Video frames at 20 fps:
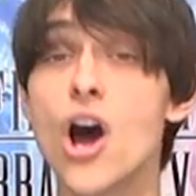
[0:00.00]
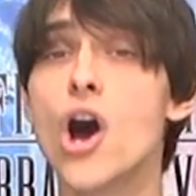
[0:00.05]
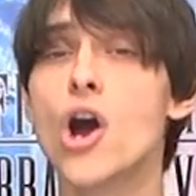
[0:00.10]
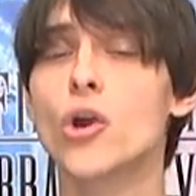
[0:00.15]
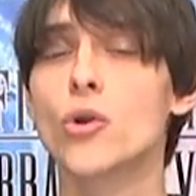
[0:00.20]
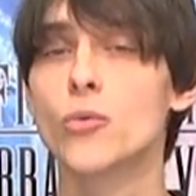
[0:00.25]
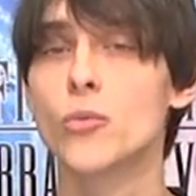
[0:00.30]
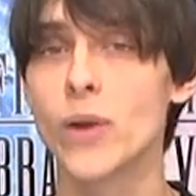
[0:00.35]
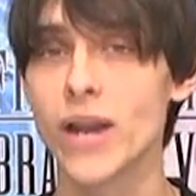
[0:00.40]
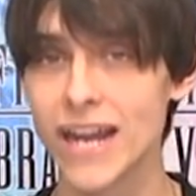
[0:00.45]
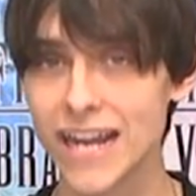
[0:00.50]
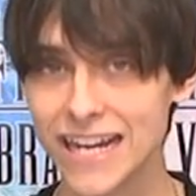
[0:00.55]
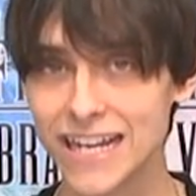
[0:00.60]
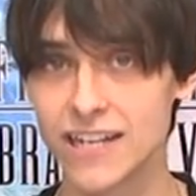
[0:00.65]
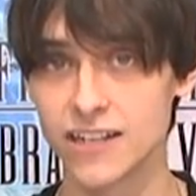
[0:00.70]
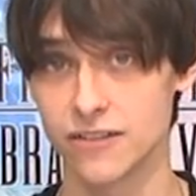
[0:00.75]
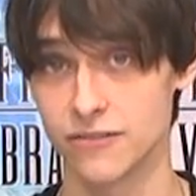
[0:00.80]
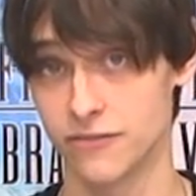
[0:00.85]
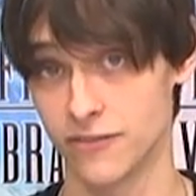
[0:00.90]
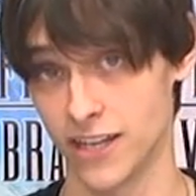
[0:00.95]
A
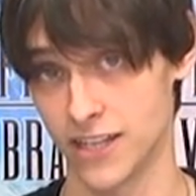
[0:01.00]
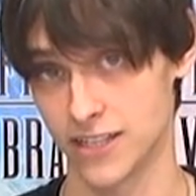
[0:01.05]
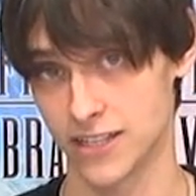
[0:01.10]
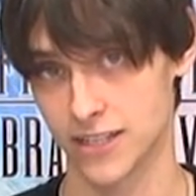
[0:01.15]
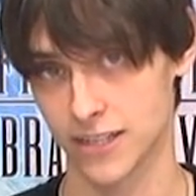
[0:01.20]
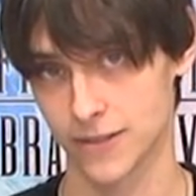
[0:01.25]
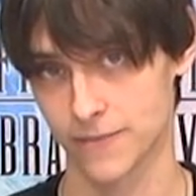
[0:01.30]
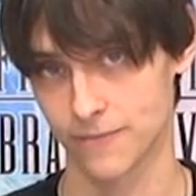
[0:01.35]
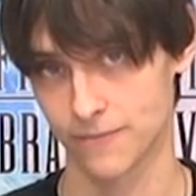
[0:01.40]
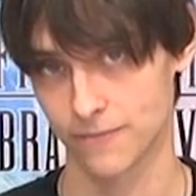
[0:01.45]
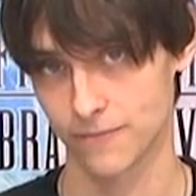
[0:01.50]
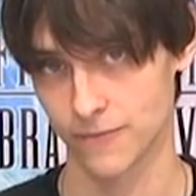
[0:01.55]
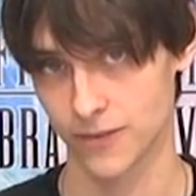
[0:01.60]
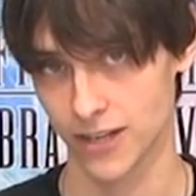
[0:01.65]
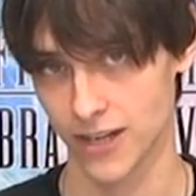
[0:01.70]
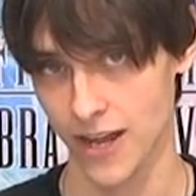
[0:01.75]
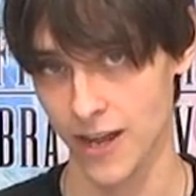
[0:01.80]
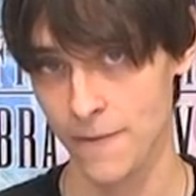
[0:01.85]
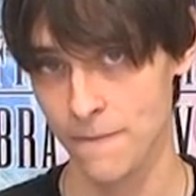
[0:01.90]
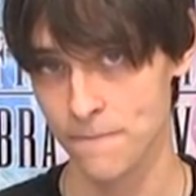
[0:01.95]
raid event,
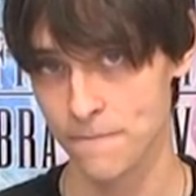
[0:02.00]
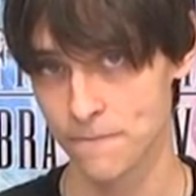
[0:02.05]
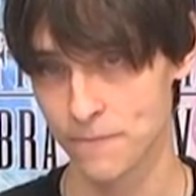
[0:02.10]
okay?